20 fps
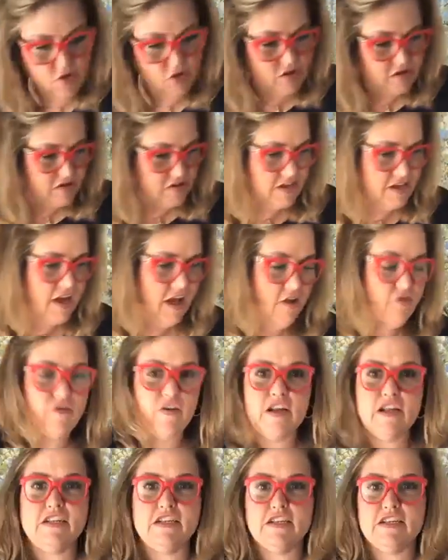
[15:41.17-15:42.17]
you can see how
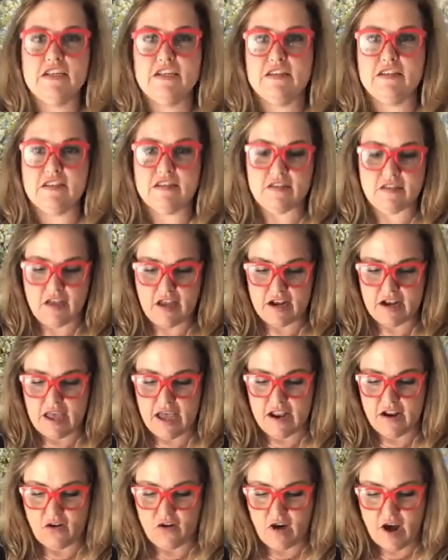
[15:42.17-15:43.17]
funny Denise is, like,
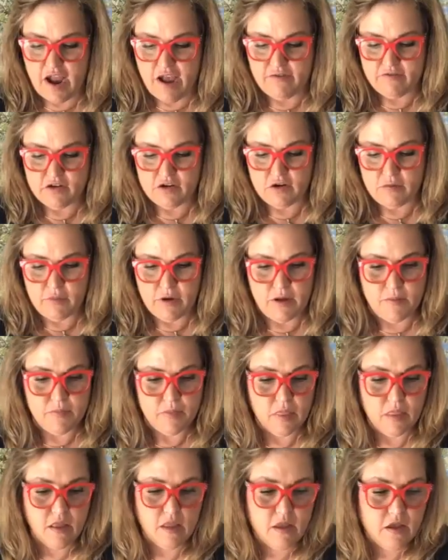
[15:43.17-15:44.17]
not a crafter,
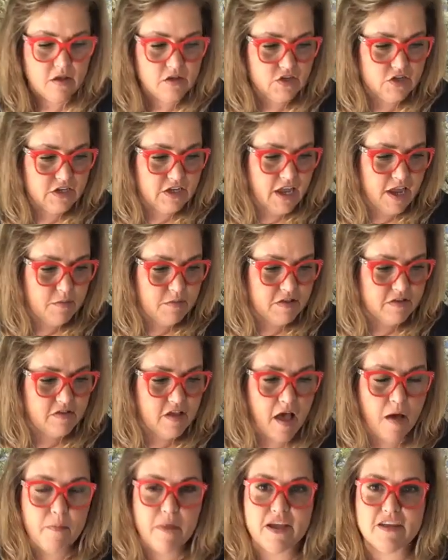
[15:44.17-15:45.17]
but she came
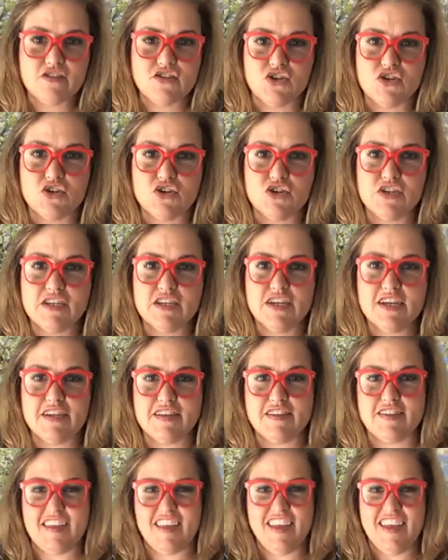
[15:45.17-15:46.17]
and saw my stir
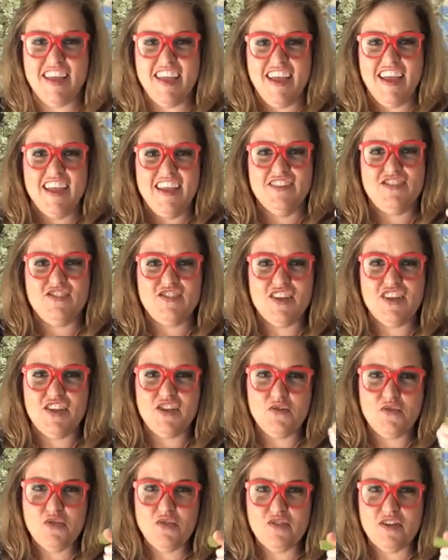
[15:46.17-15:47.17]
sticks. She's
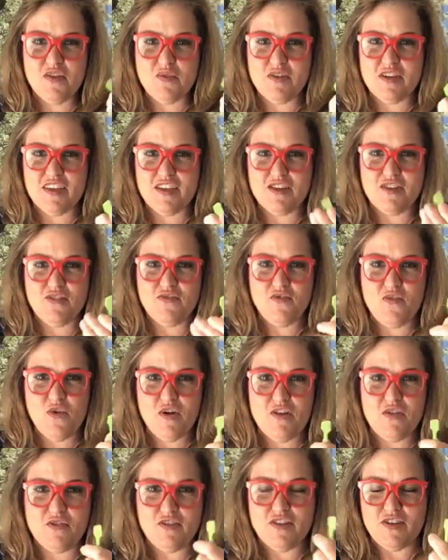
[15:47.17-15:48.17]
like, you know what those are really good
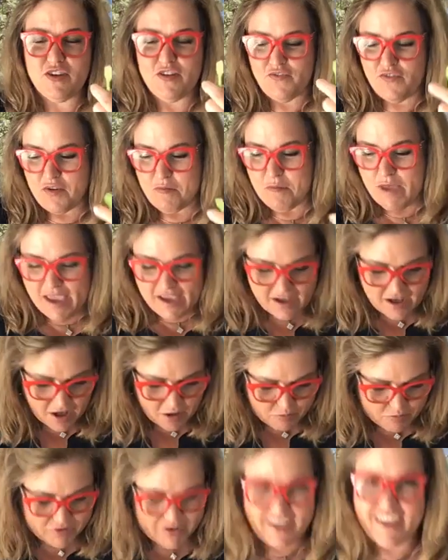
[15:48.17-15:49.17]
for? Those are good for
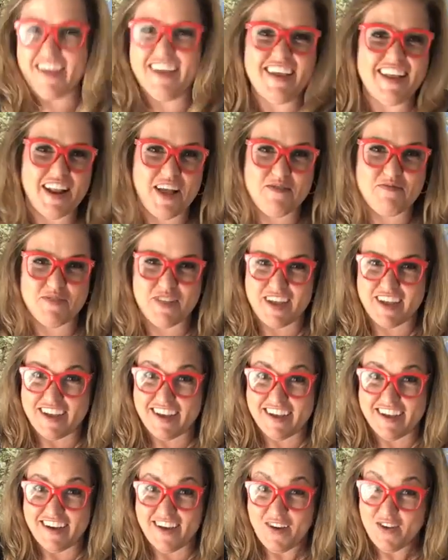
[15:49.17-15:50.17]
makeup. And I'm
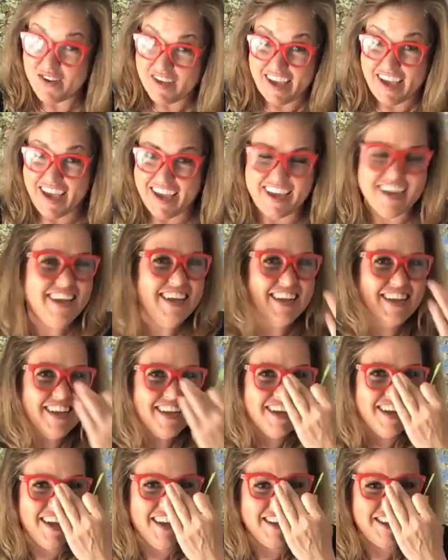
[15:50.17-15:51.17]
like, okay.
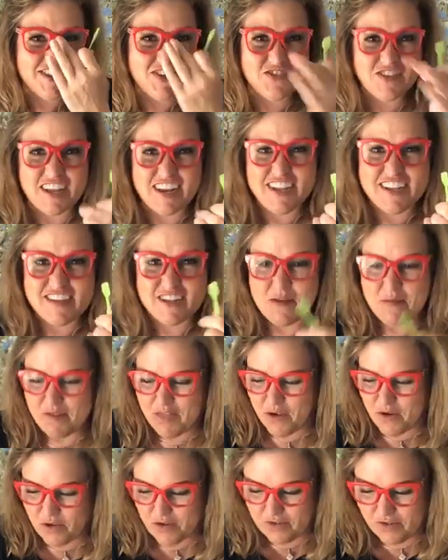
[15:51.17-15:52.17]
She goes, I need
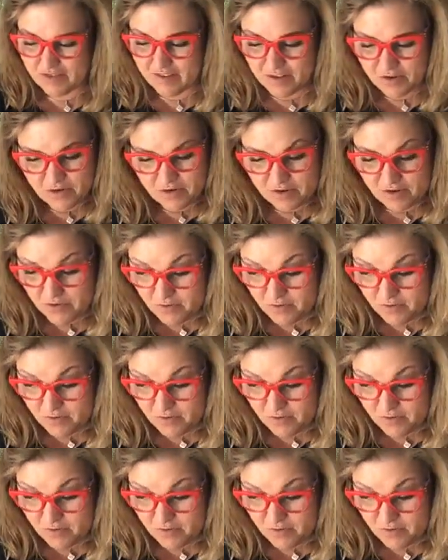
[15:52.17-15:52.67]
some of those. So I said,